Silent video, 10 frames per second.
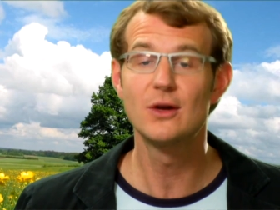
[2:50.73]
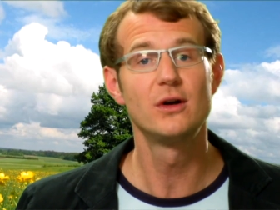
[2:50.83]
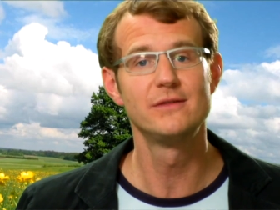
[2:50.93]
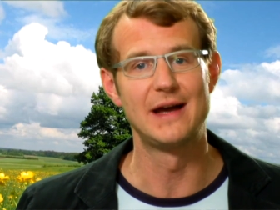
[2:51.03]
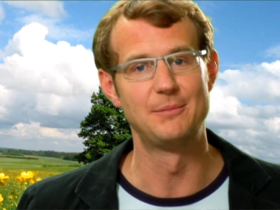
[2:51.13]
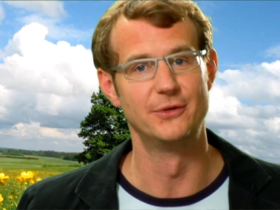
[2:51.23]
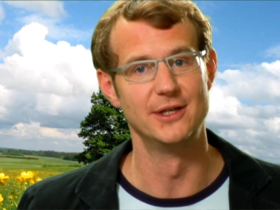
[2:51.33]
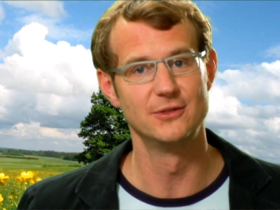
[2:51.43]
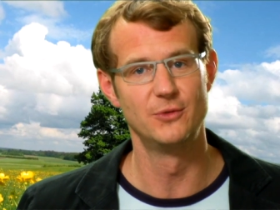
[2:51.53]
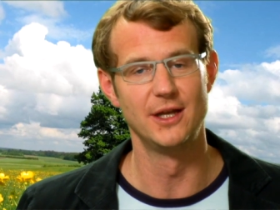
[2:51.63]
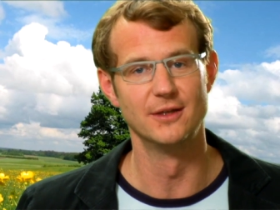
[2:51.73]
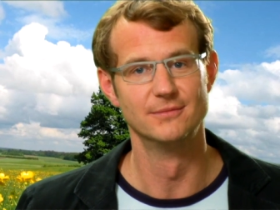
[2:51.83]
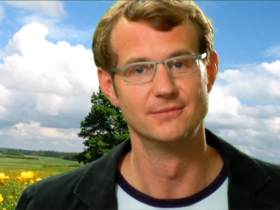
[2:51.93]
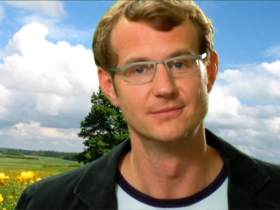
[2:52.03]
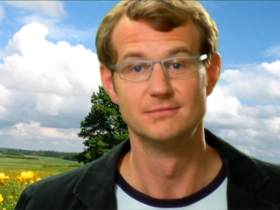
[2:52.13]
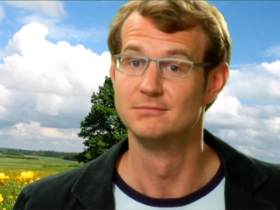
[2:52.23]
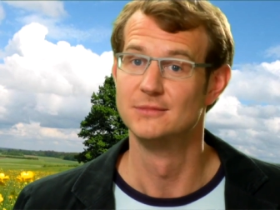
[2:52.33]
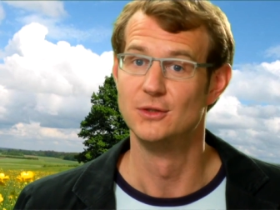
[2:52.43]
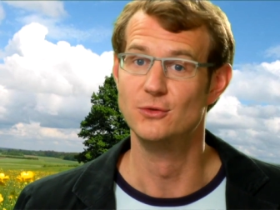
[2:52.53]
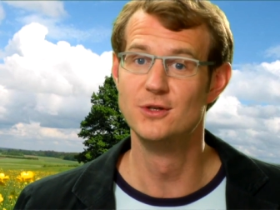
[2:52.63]
or evaporate away.
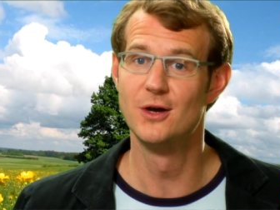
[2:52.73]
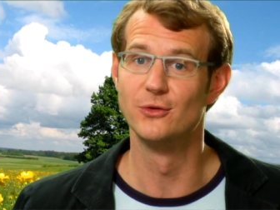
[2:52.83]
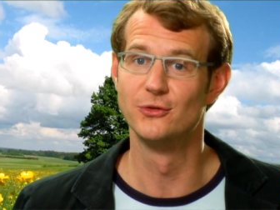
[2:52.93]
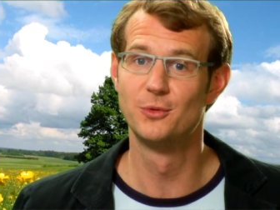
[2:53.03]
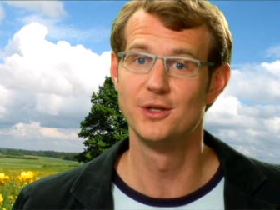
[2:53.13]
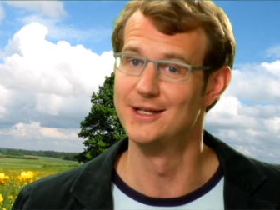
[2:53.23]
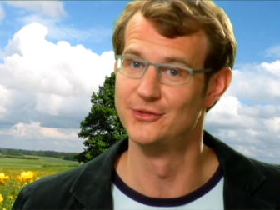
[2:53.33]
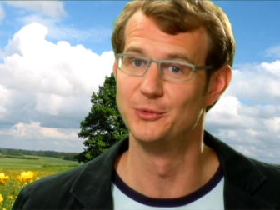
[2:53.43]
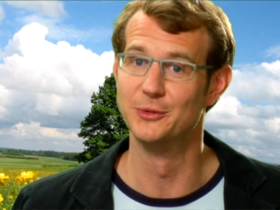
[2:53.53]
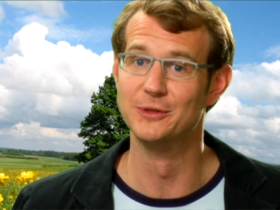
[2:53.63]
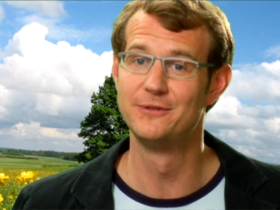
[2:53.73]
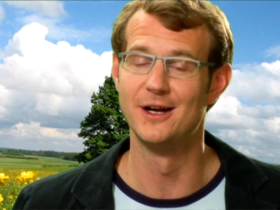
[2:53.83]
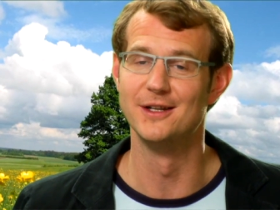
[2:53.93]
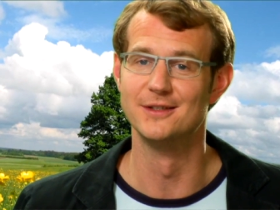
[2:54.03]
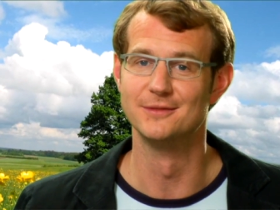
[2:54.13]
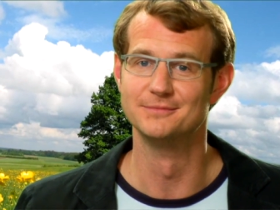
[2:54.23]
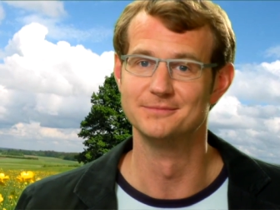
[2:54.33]
Who knows what else we will find.